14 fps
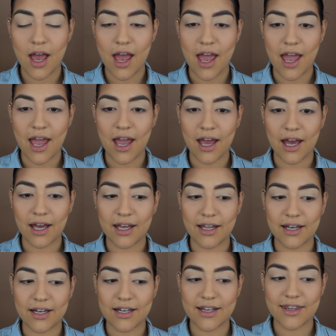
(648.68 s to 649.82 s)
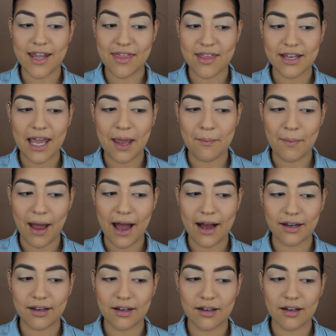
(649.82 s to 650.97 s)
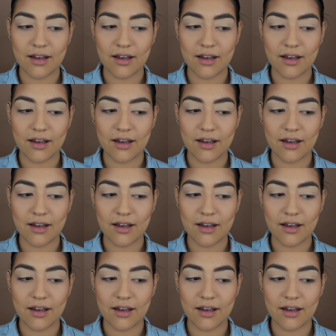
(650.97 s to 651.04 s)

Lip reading: And then they came back.